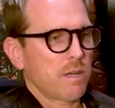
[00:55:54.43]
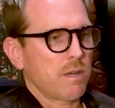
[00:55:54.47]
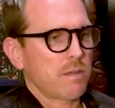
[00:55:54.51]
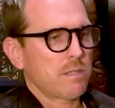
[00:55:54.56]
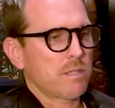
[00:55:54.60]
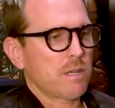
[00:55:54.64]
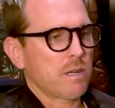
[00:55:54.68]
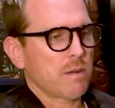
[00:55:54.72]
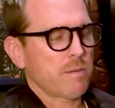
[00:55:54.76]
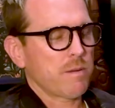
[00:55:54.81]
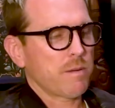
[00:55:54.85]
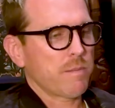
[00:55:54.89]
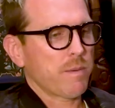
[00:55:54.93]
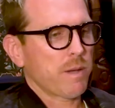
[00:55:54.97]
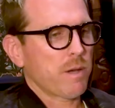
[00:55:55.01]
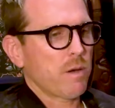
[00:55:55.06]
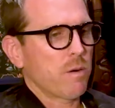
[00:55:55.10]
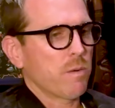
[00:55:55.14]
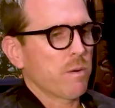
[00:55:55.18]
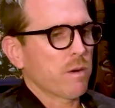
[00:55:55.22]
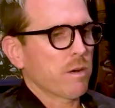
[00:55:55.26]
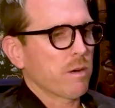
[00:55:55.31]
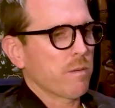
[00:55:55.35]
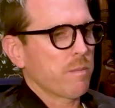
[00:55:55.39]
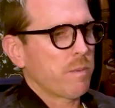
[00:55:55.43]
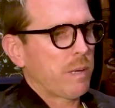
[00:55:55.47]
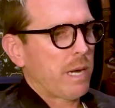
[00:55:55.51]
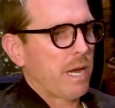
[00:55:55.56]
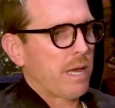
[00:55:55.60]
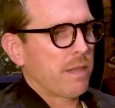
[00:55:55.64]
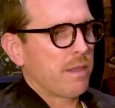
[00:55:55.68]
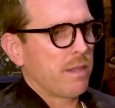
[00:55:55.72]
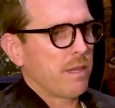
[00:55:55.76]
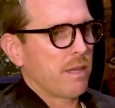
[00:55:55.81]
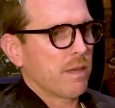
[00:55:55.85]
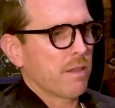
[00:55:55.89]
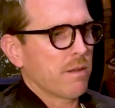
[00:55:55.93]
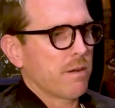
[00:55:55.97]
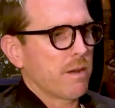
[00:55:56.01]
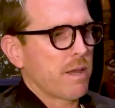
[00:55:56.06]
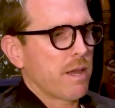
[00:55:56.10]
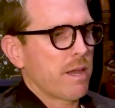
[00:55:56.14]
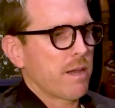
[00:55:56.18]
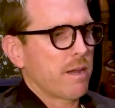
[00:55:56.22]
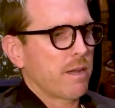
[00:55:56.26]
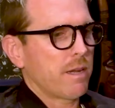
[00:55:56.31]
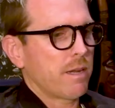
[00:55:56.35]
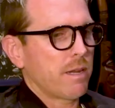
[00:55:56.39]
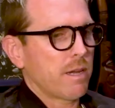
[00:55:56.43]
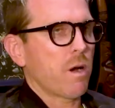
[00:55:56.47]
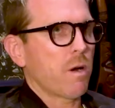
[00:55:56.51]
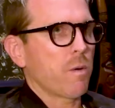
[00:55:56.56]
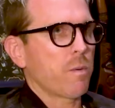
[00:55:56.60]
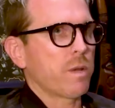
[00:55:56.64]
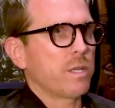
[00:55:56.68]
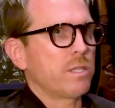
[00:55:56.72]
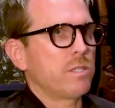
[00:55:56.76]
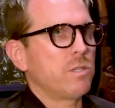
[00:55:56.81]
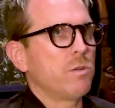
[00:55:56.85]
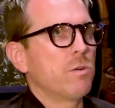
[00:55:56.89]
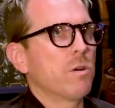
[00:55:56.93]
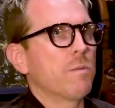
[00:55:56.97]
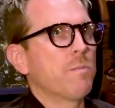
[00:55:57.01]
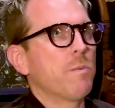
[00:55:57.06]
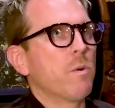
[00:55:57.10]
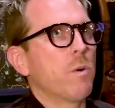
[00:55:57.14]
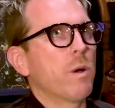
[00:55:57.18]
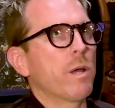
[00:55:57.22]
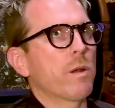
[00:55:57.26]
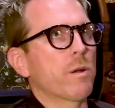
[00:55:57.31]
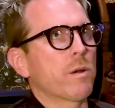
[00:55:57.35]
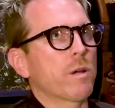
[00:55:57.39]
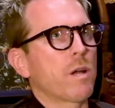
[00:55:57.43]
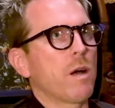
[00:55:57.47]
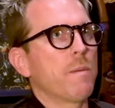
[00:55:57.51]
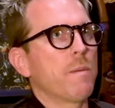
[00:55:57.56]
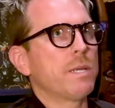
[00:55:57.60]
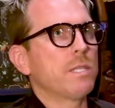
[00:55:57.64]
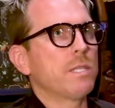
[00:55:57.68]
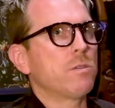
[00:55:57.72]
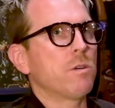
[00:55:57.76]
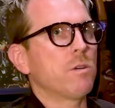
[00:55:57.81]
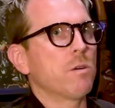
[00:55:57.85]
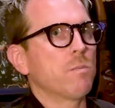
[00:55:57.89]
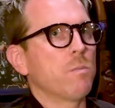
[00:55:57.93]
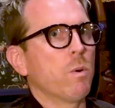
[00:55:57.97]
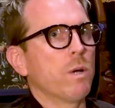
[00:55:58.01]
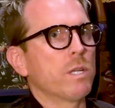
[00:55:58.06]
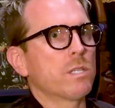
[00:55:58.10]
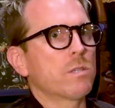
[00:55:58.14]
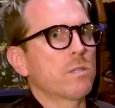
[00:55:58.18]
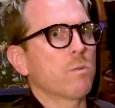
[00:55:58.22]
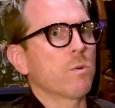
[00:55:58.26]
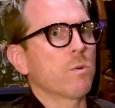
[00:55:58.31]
uh, I was talking about my coworker brad the other day are we to a point or coming to a point